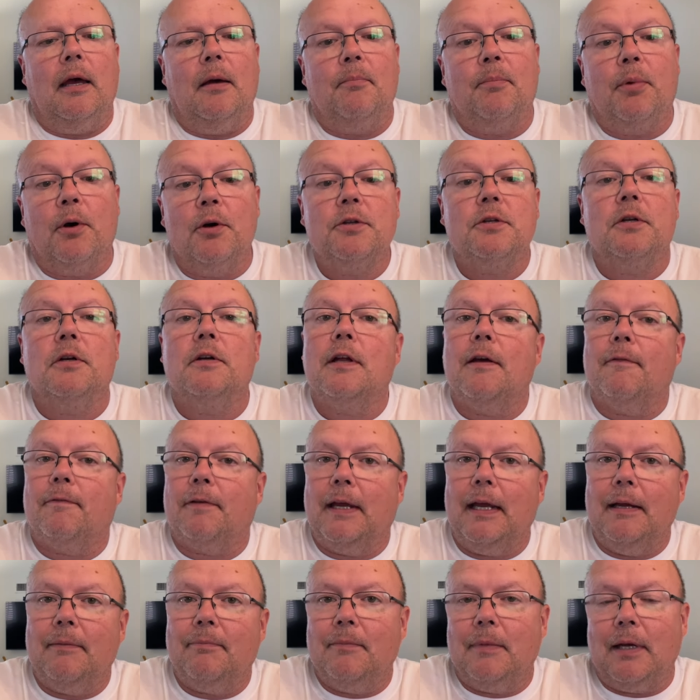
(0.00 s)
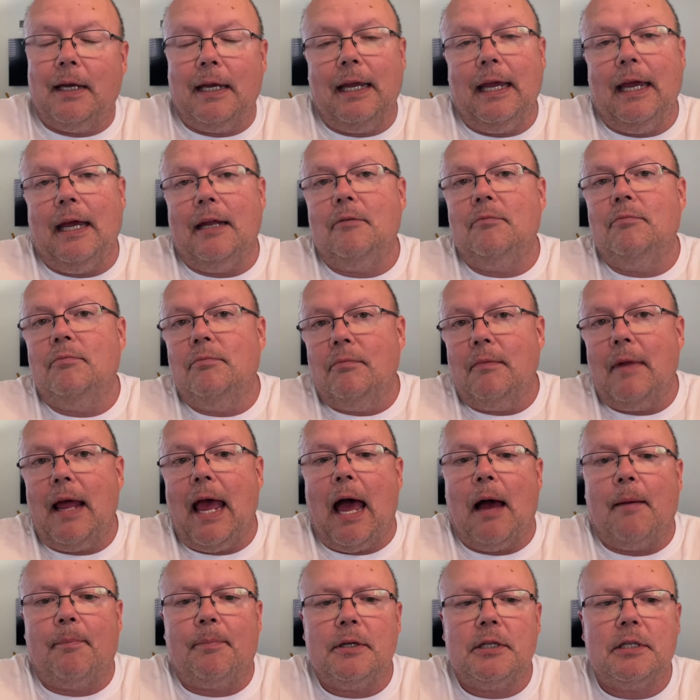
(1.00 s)
Birth certificate, again,
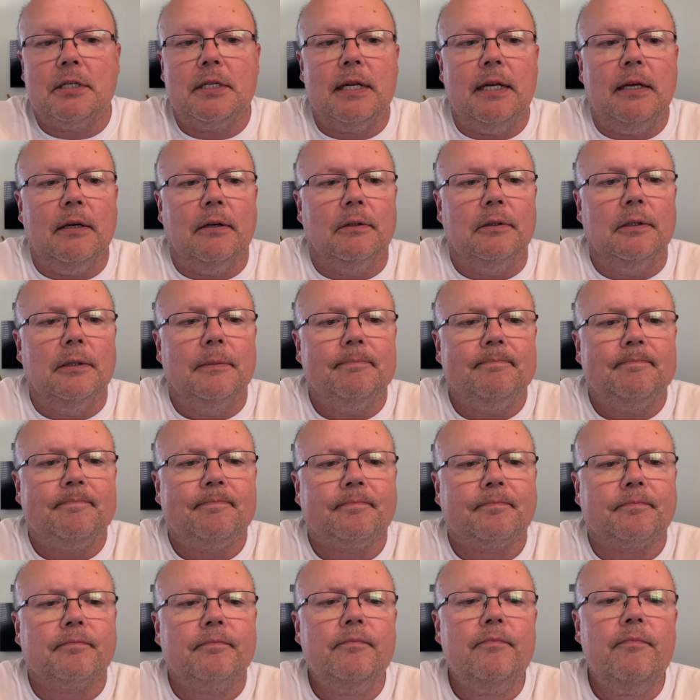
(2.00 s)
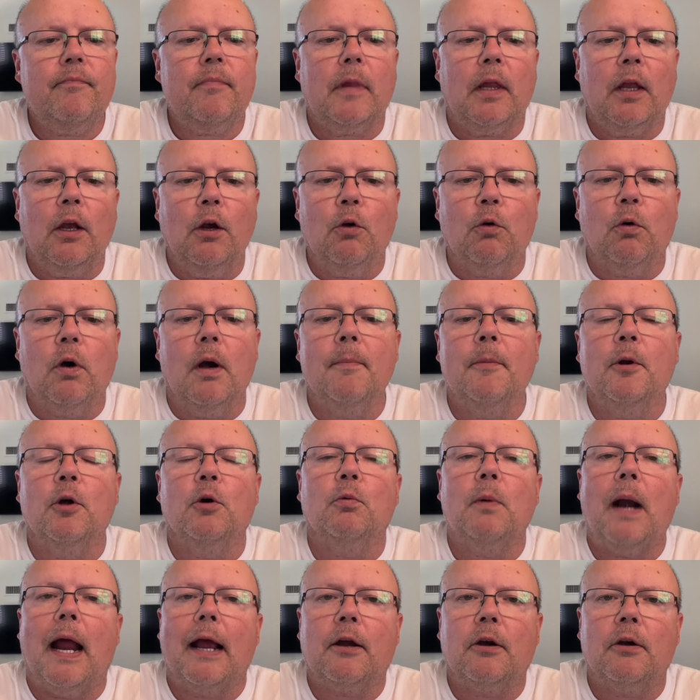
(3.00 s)
apostilled.
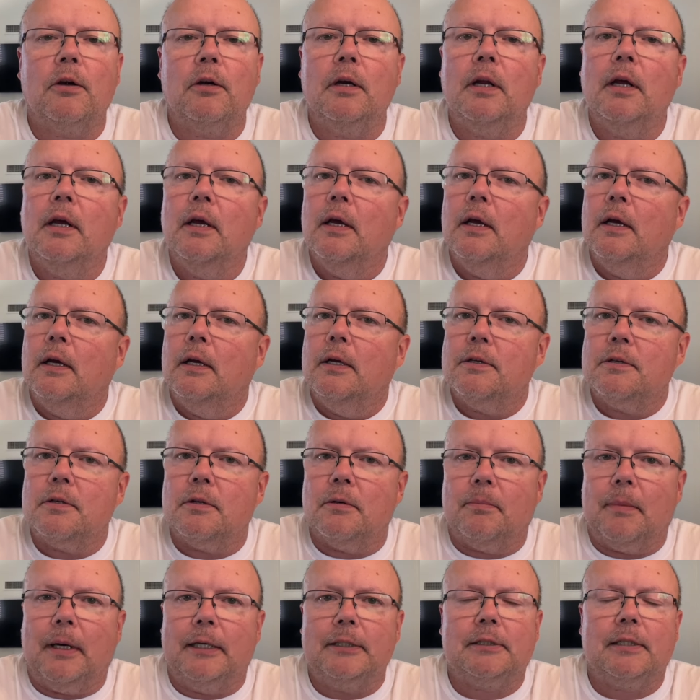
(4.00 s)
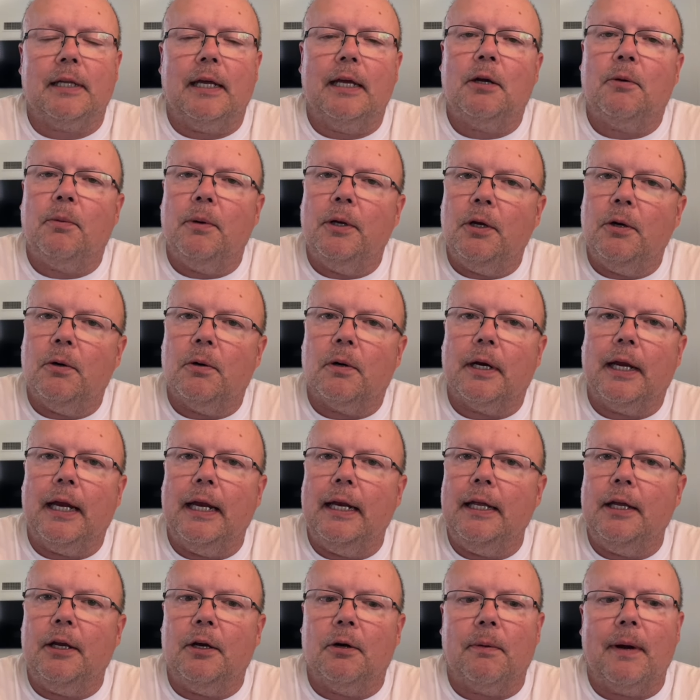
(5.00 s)
Criminal record, so much like when you were
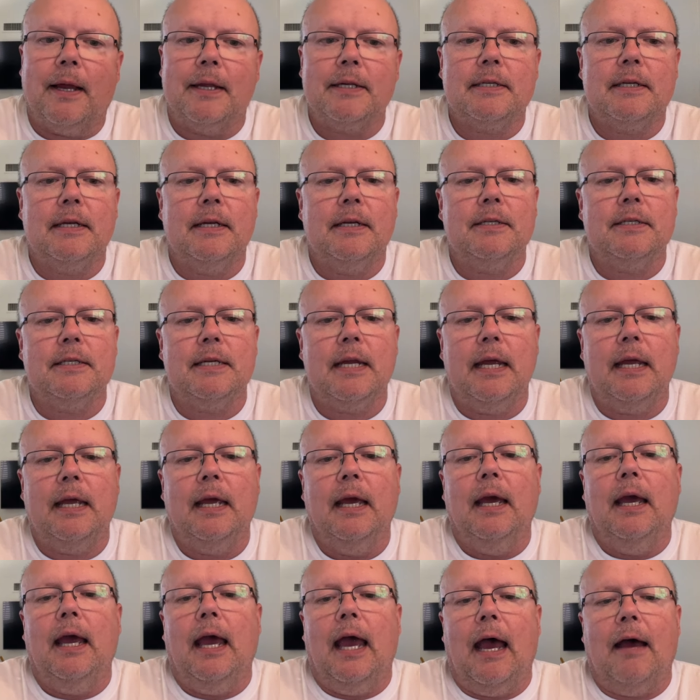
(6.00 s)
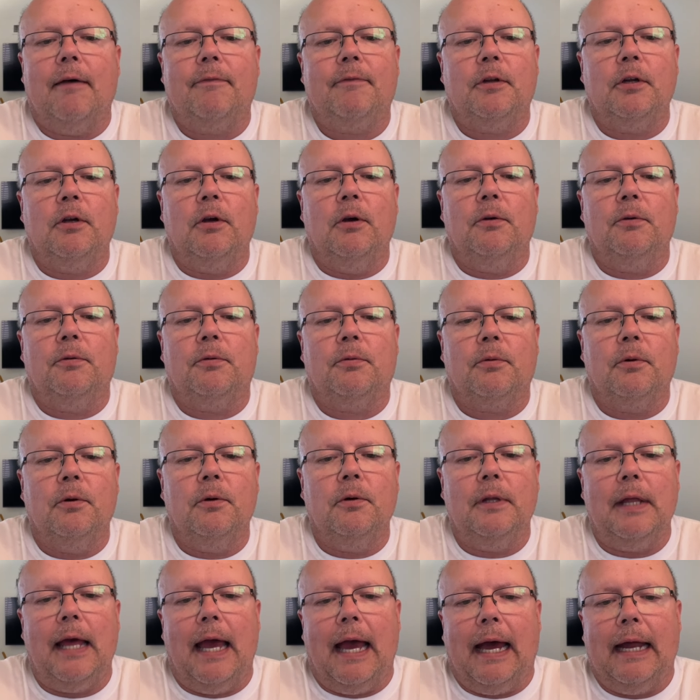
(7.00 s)
getting your residency, have to go
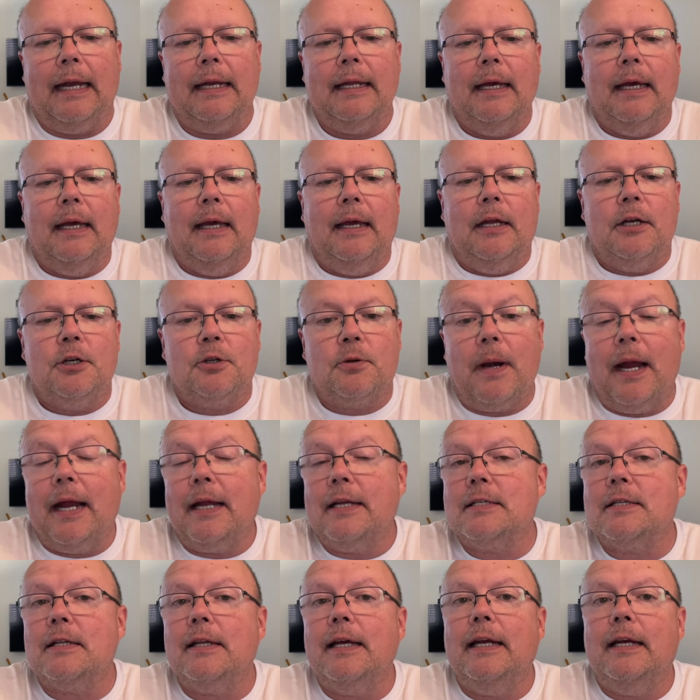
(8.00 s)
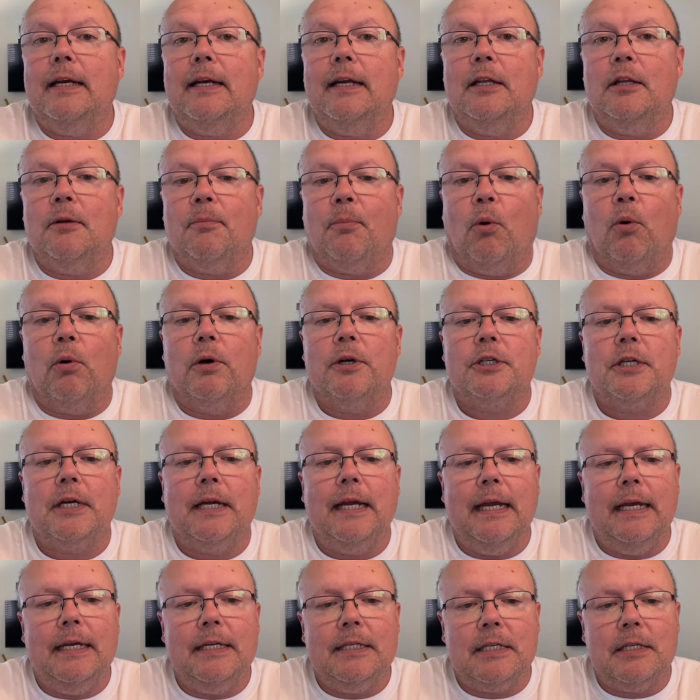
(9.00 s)
through that. Translated into
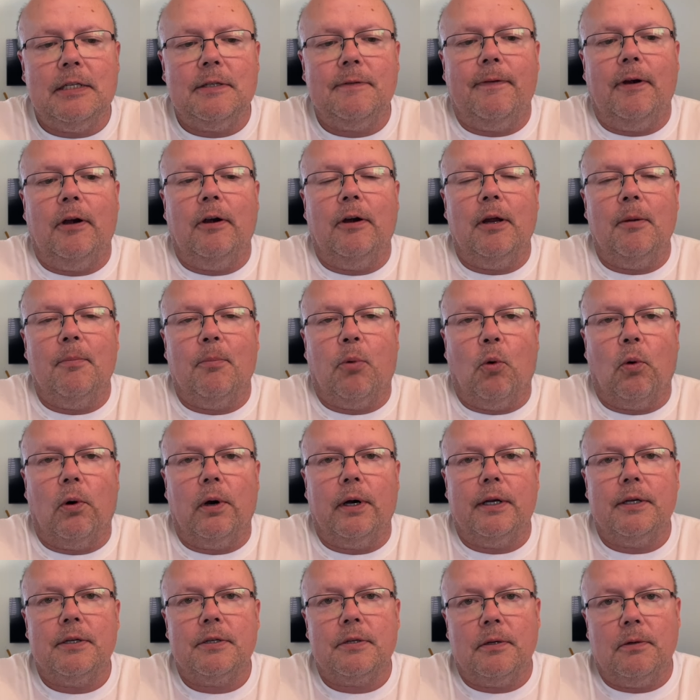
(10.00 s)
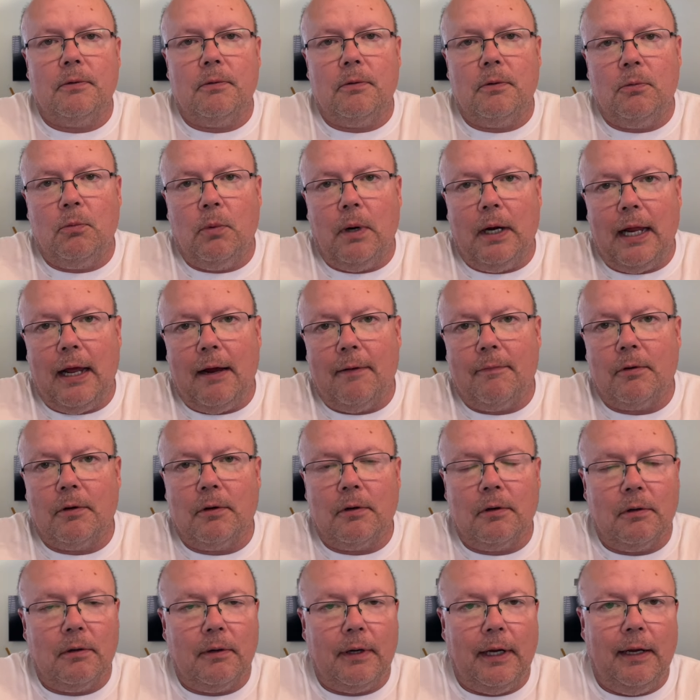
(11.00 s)
Portuguese is very important. So
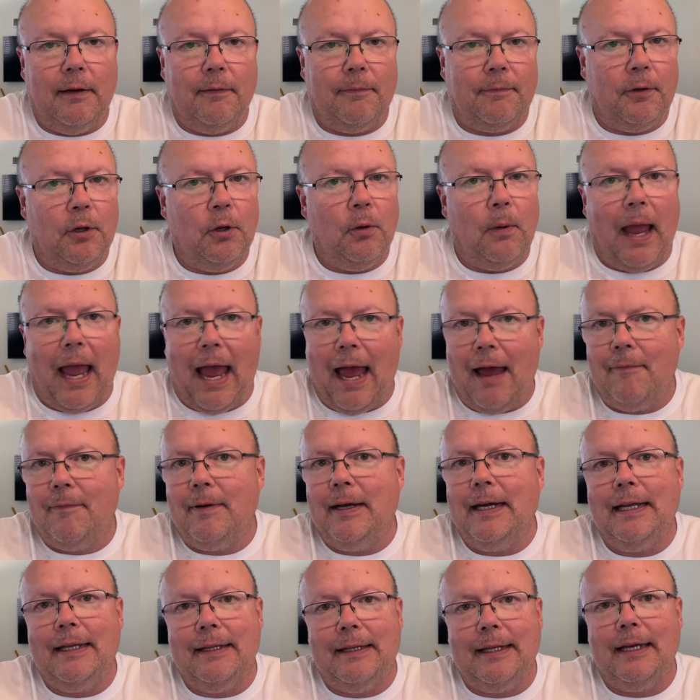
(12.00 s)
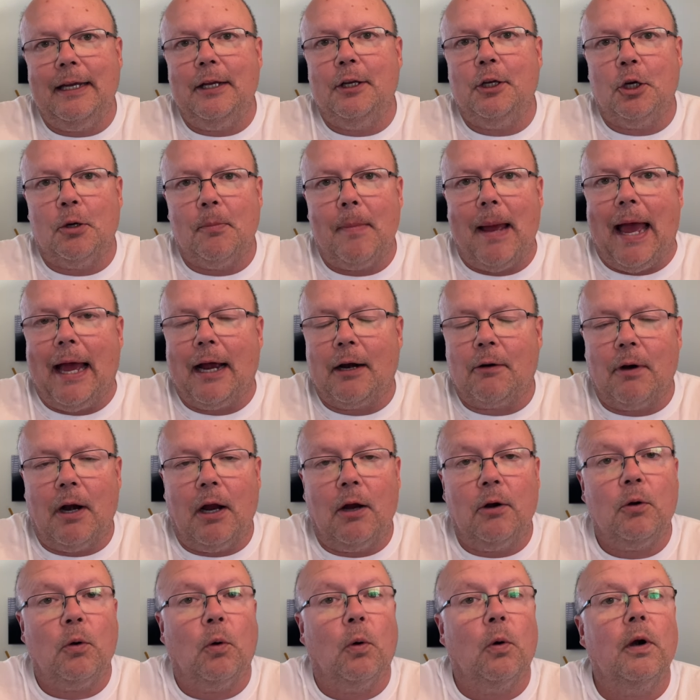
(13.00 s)
whatever, if you have anything in your
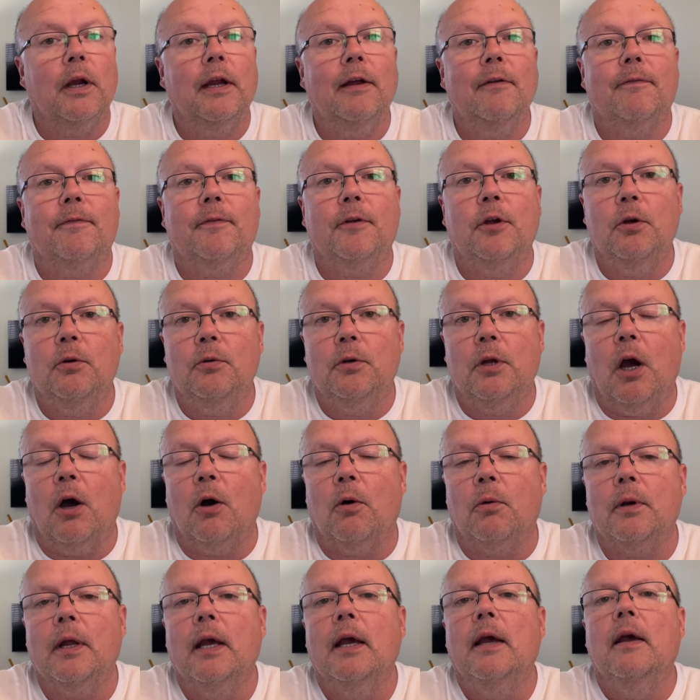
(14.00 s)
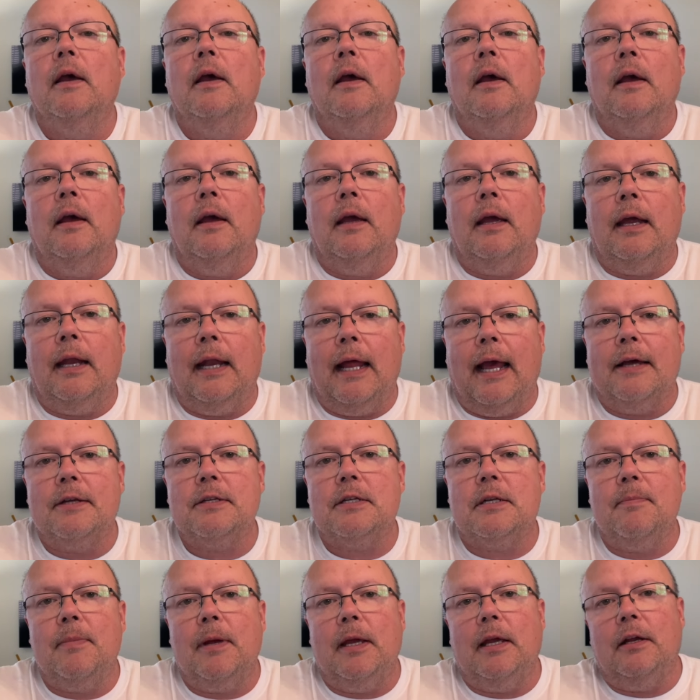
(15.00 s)
background or if you don't, it has
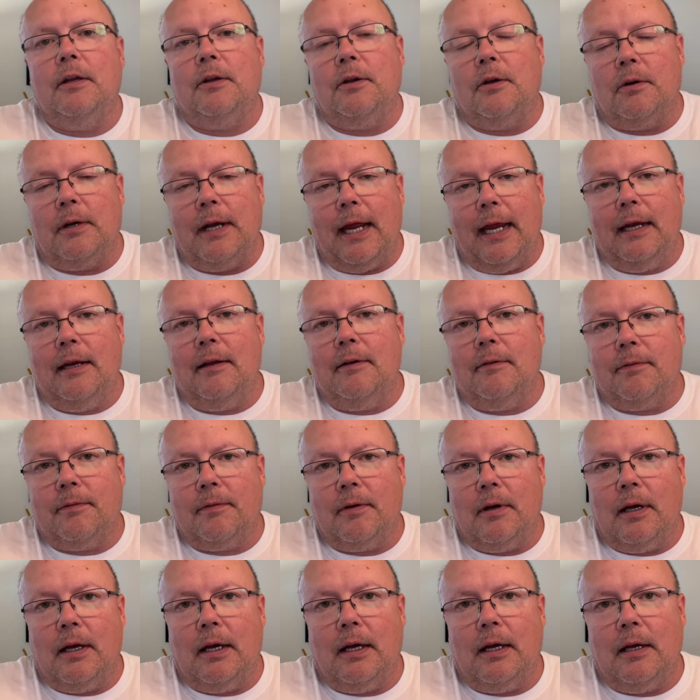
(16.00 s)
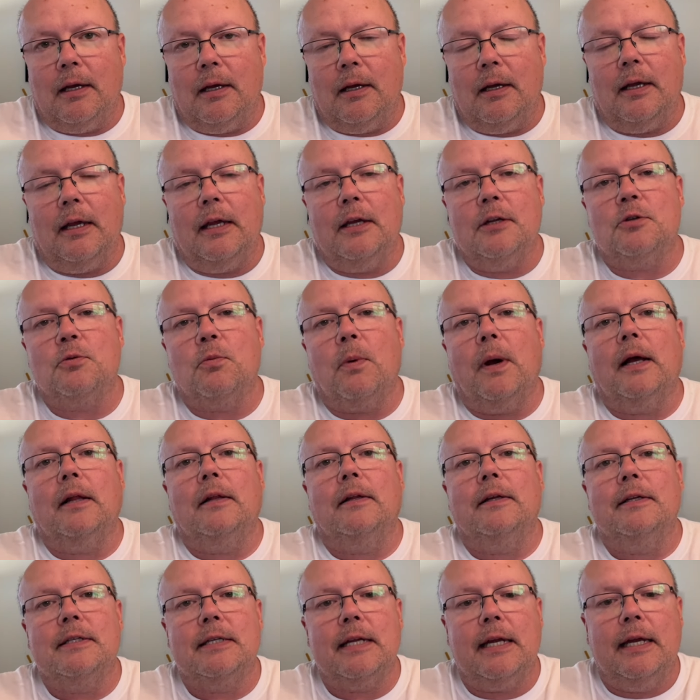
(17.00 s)
to be in your native as
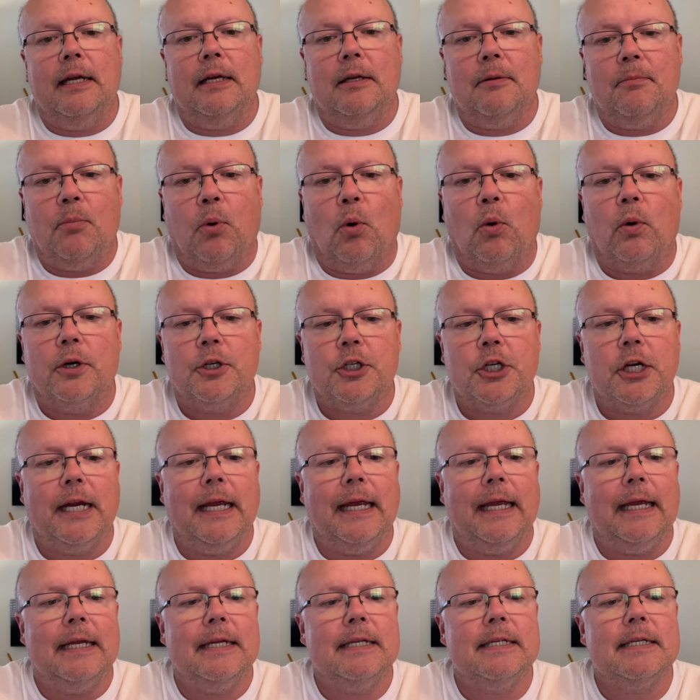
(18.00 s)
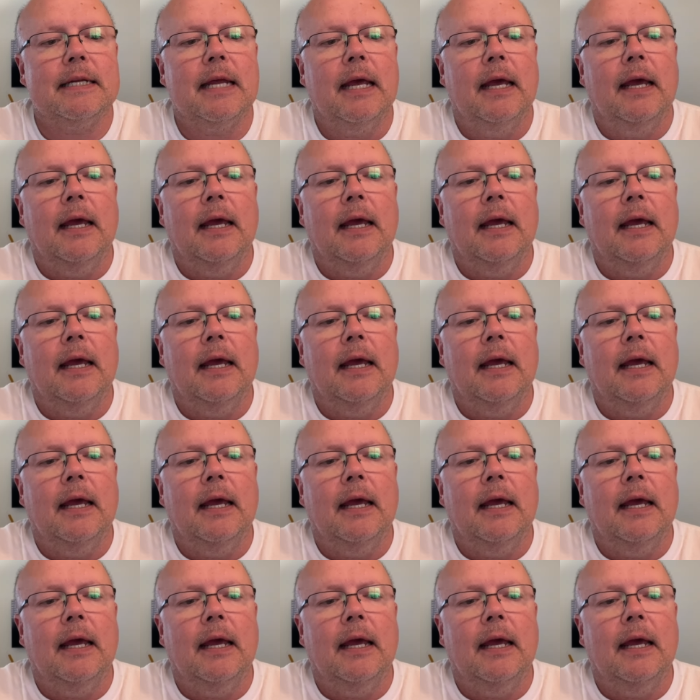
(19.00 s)
well as in Portuguese.